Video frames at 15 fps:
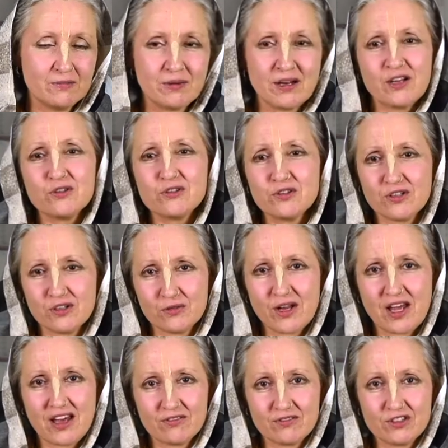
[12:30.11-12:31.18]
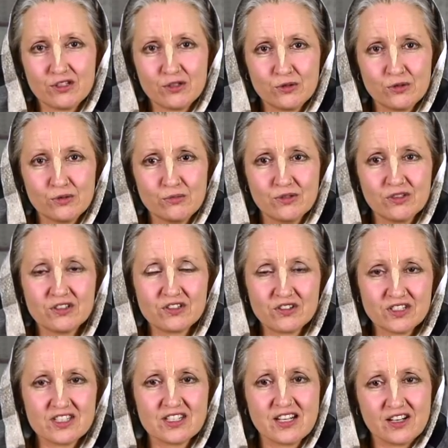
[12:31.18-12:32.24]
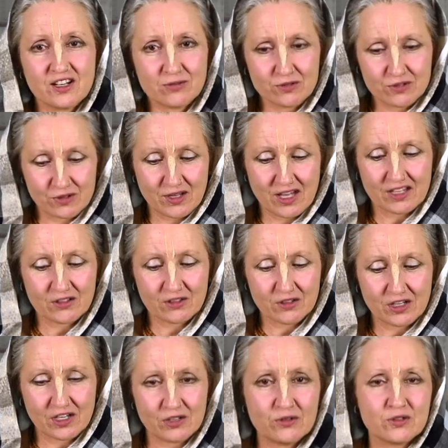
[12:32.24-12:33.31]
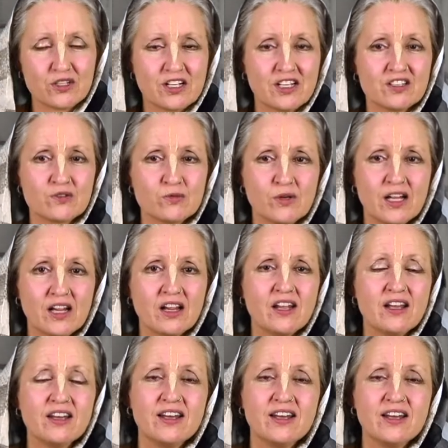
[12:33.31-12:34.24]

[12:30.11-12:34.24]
But I also don't have to, because Krishna comes to that conclusion as well.